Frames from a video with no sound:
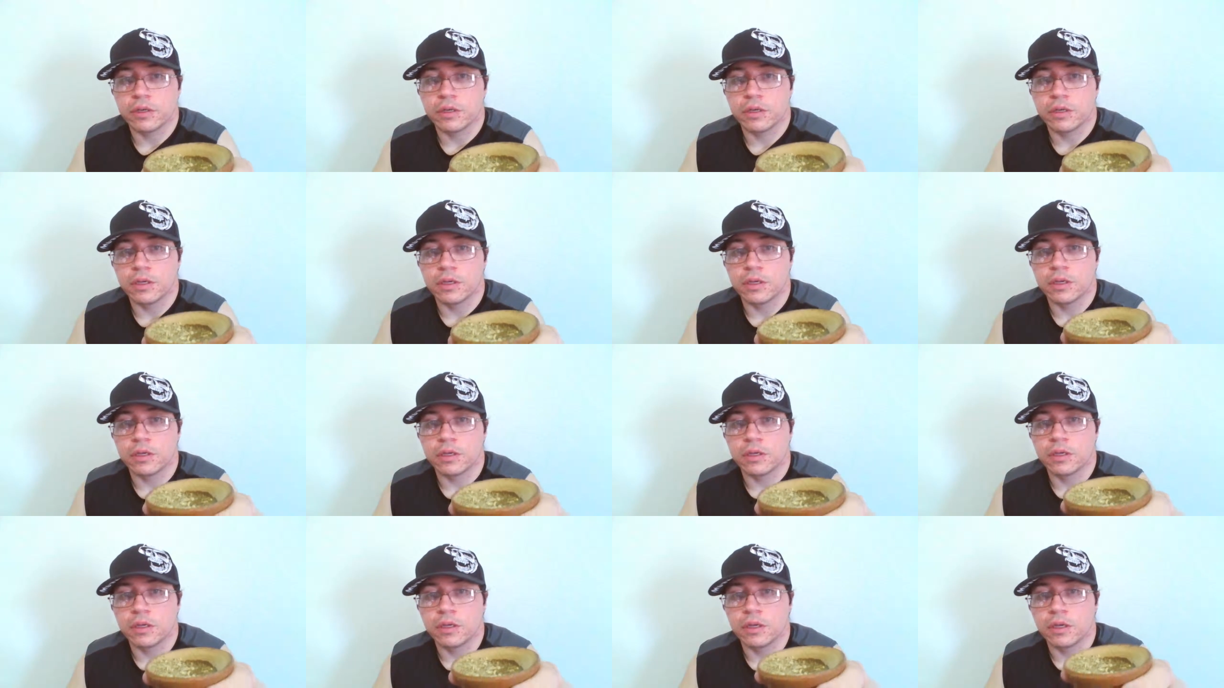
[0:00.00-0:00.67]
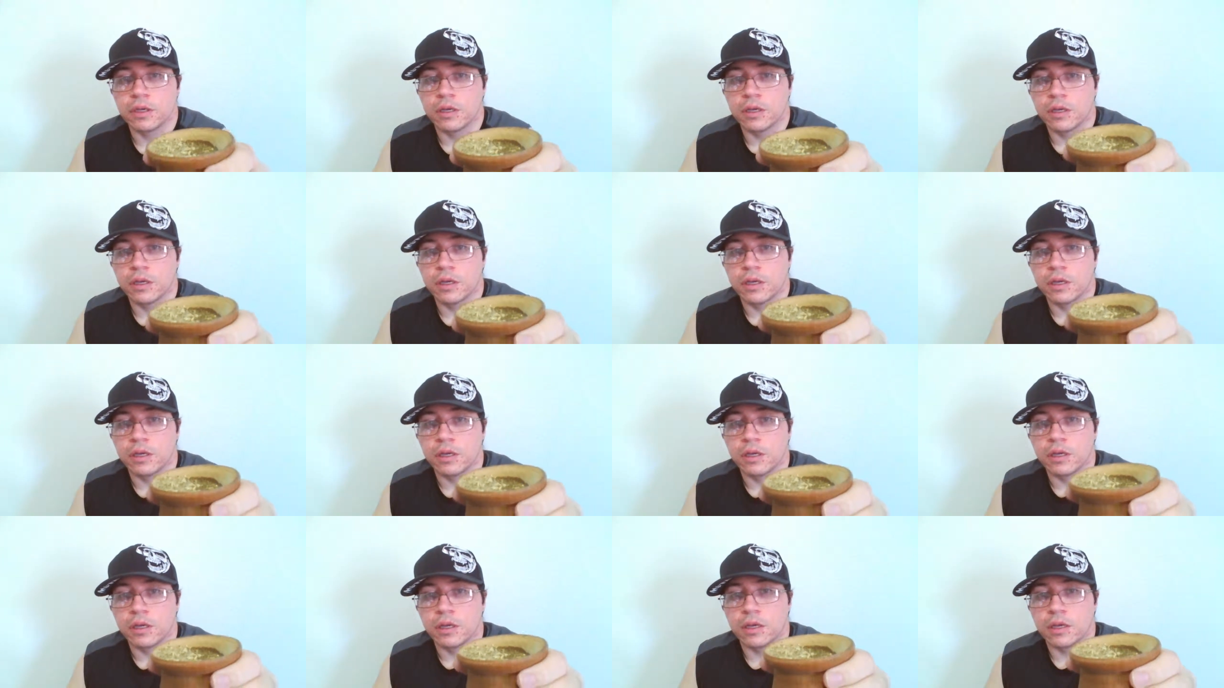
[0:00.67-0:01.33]

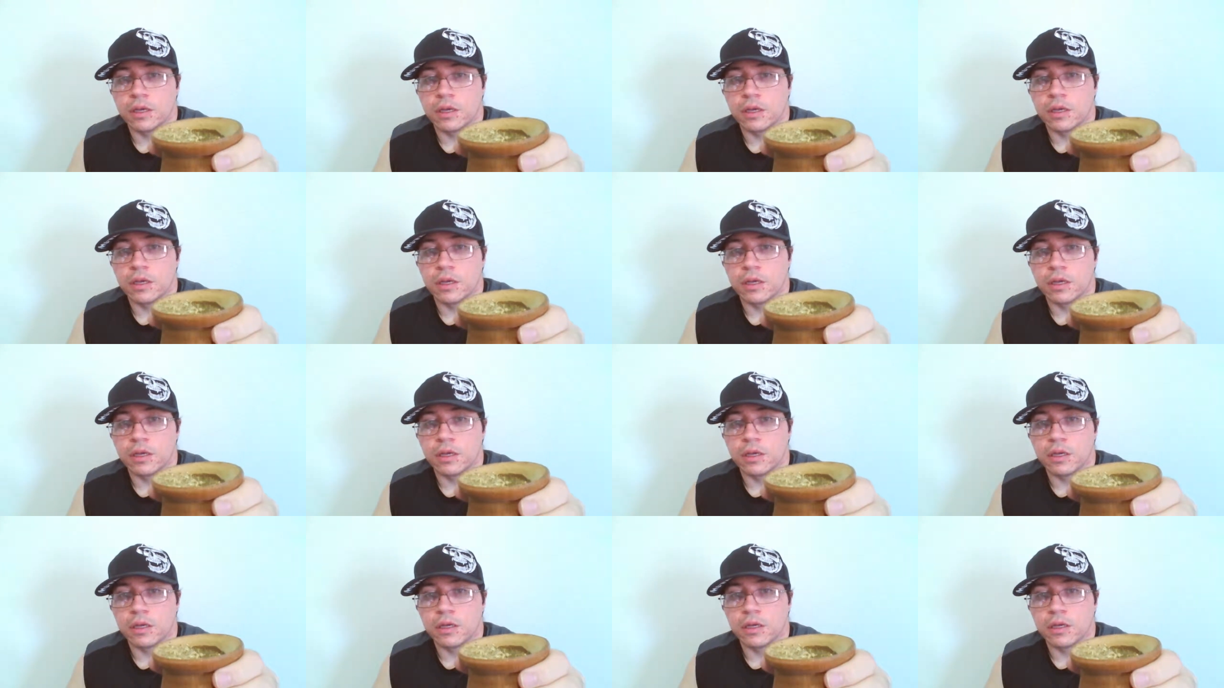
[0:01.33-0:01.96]
Nobody speaks.